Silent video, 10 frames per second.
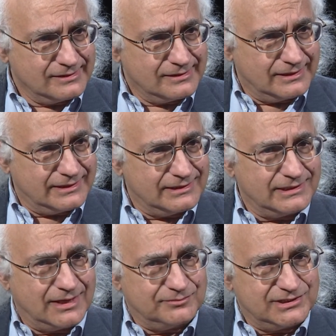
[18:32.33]
And in
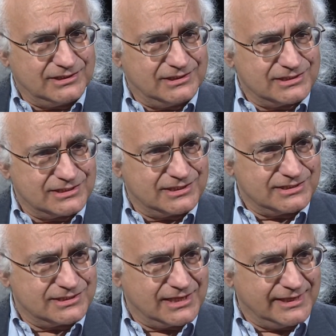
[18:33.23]
that Medinan
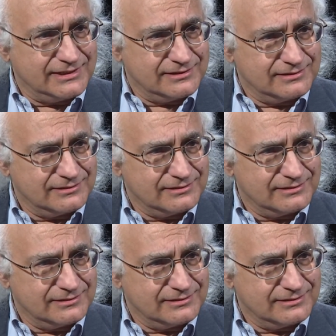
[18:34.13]
city-state,